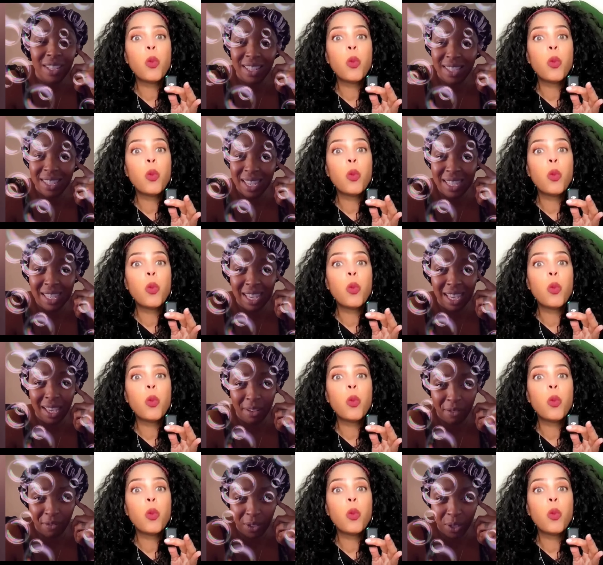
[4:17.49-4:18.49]
Speaker 1: the Tisa
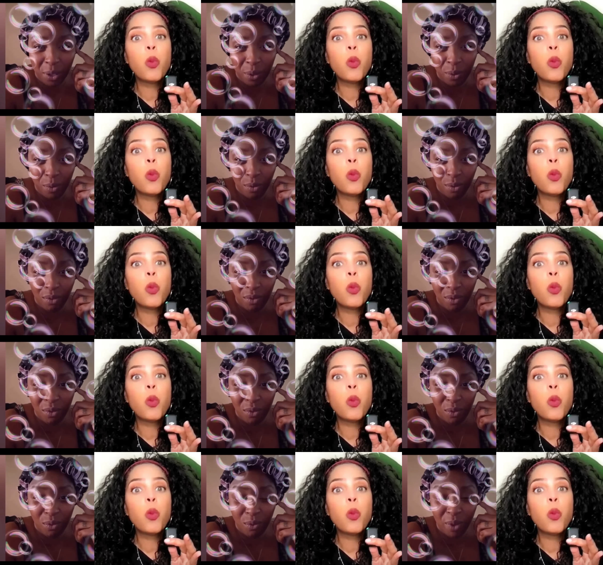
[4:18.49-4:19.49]
interview
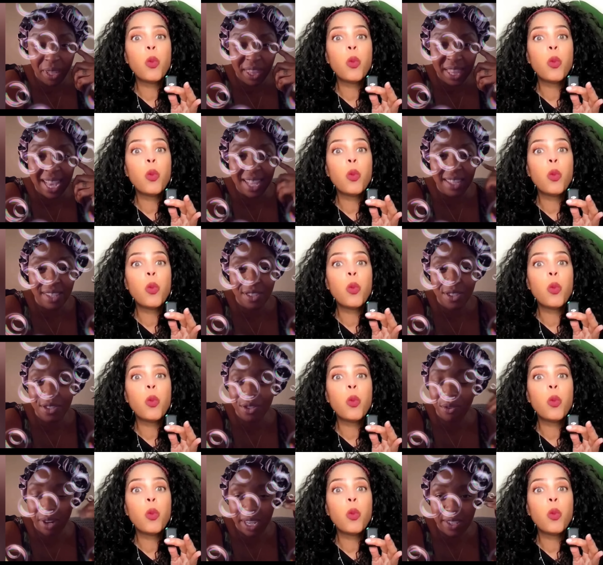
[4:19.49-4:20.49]
with that
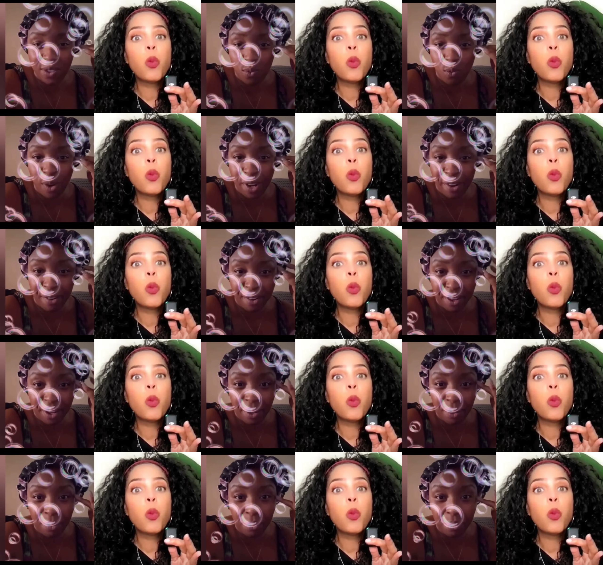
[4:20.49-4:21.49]
disgraced
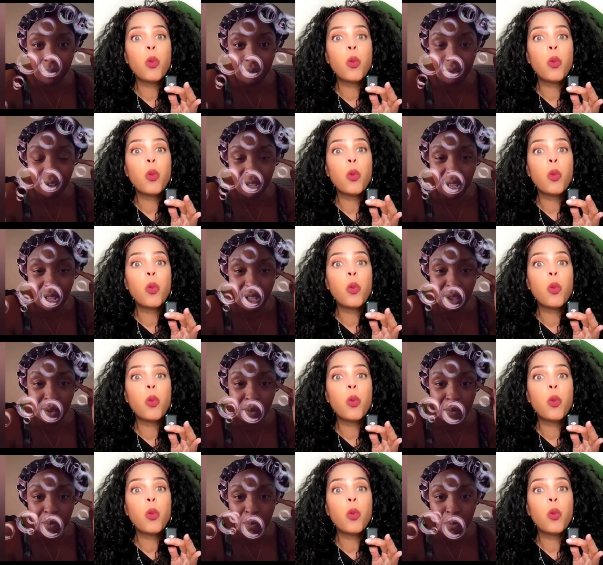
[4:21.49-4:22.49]
weirdo
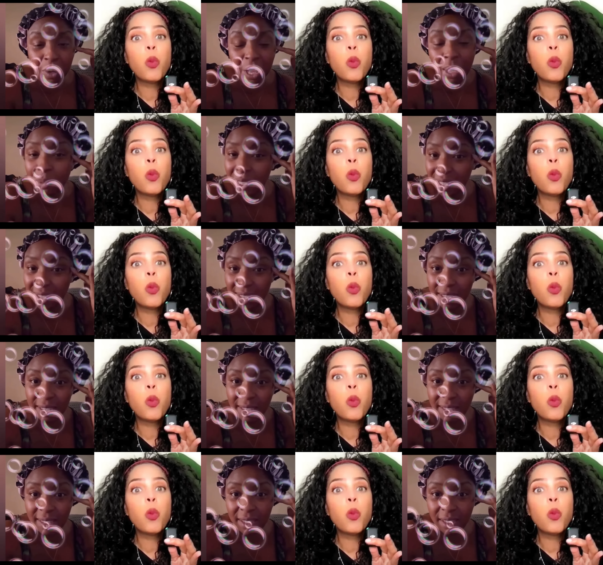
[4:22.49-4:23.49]

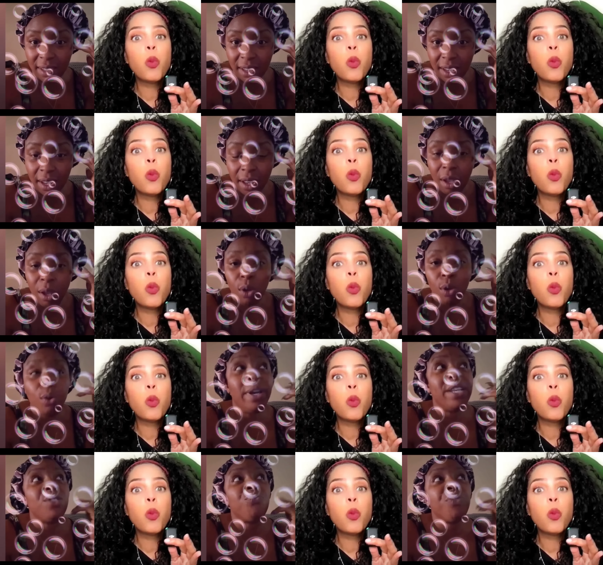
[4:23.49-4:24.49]
publicist
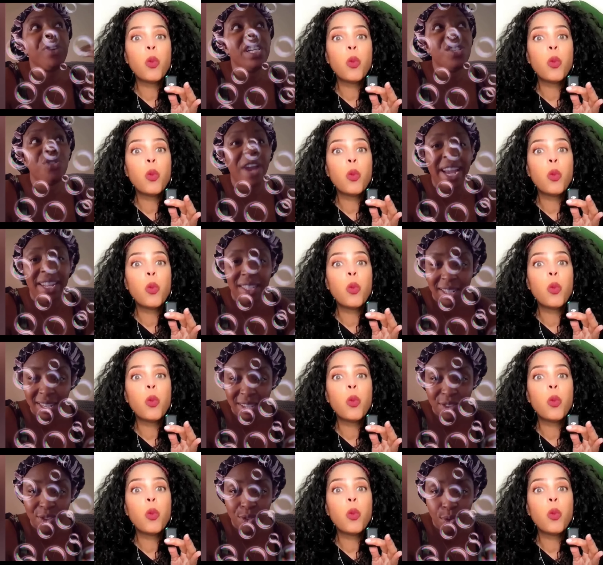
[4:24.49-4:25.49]
who has retracted
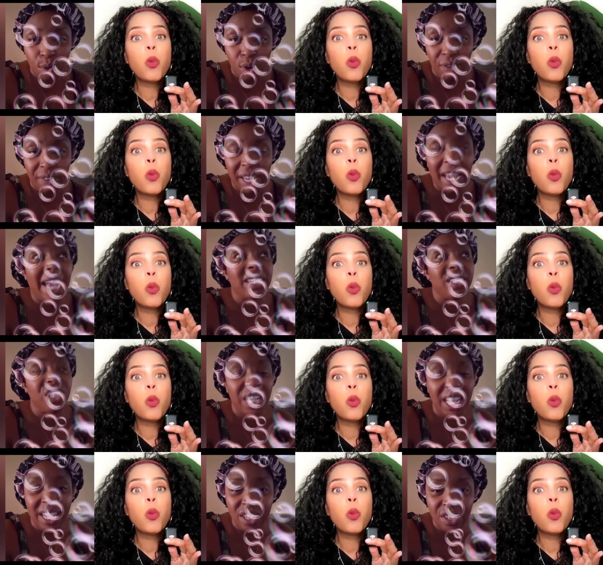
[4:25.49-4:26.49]
his story and
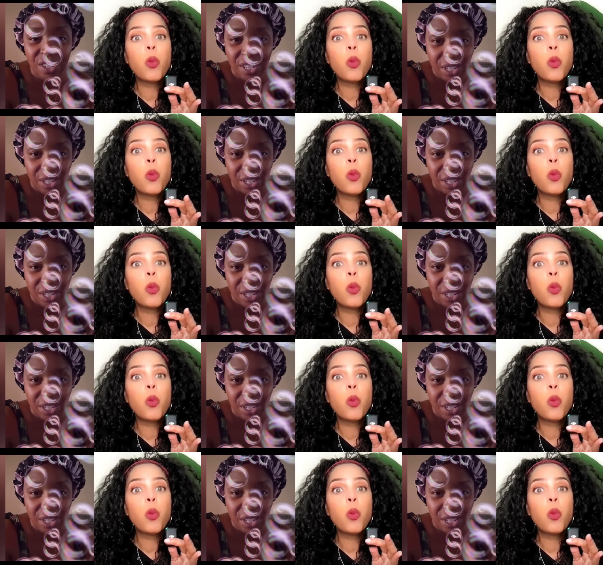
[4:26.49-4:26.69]
changed